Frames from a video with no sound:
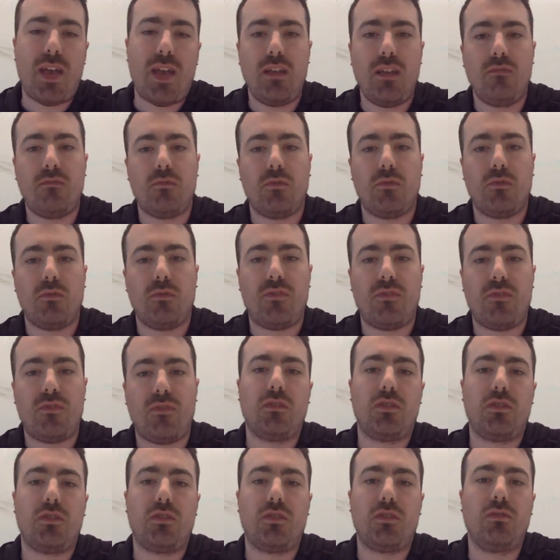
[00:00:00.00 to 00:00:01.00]
painful thing
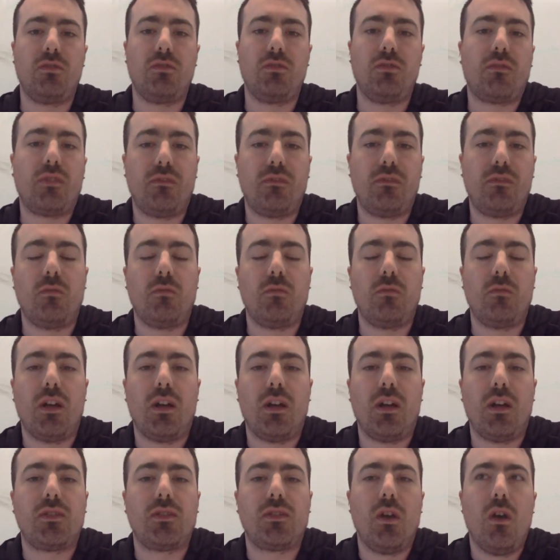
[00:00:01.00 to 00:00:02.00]
that you do every few months.
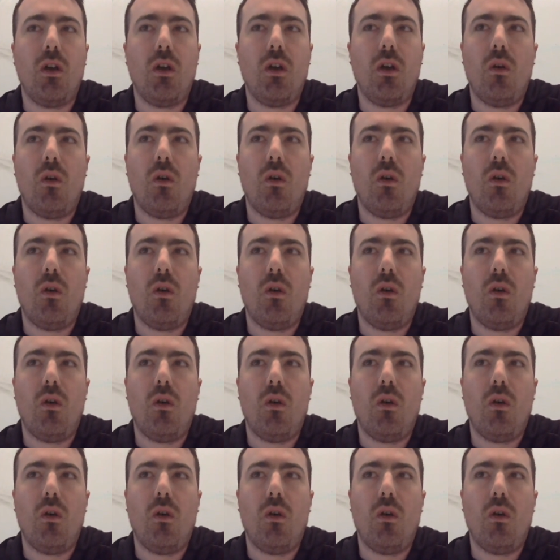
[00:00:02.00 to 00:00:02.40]
What